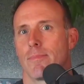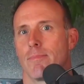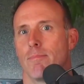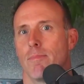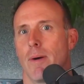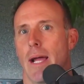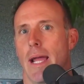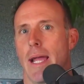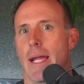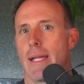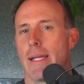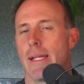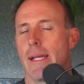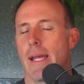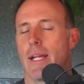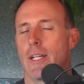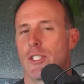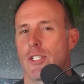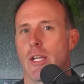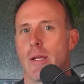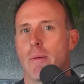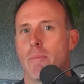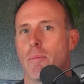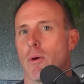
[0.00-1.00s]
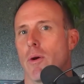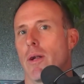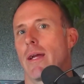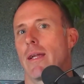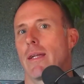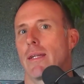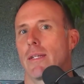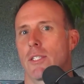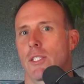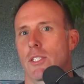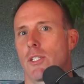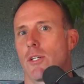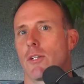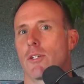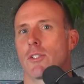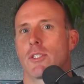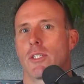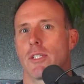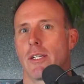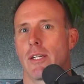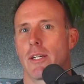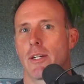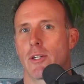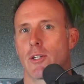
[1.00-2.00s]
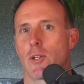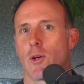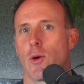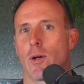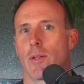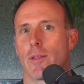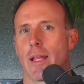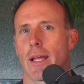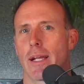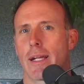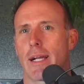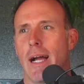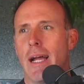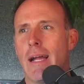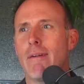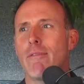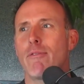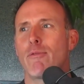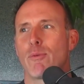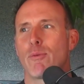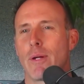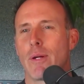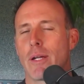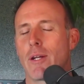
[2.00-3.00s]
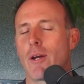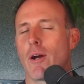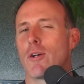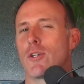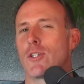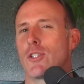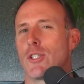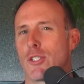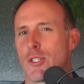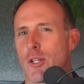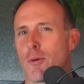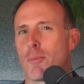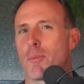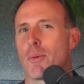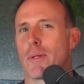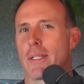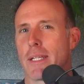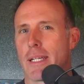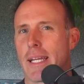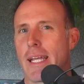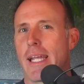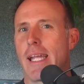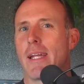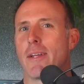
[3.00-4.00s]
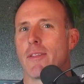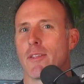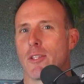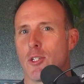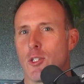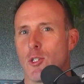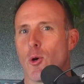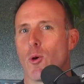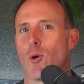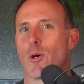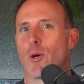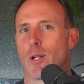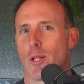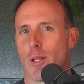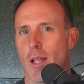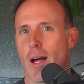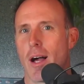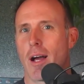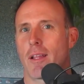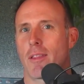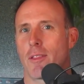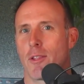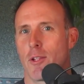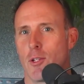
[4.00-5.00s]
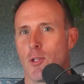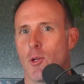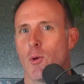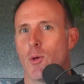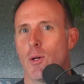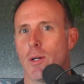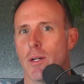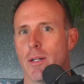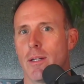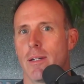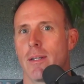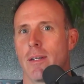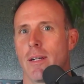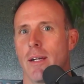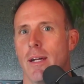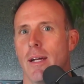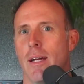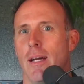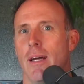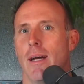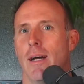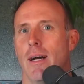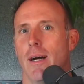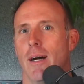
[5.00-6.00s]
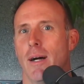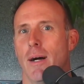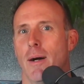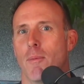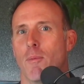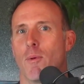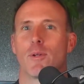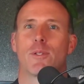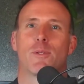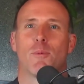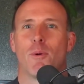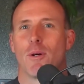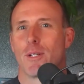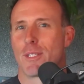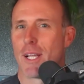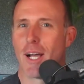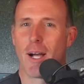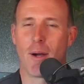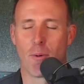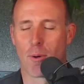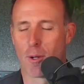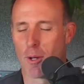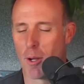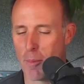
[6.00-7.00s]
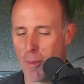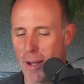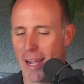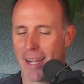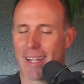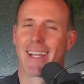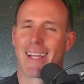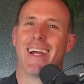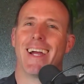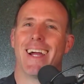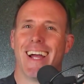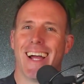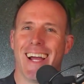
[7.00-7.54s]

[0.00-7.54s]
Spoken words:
My ADHD brain is still sitting here going like, I have 3 cars. You still put the key in the door to lock the door. We'll talk. We'll go back.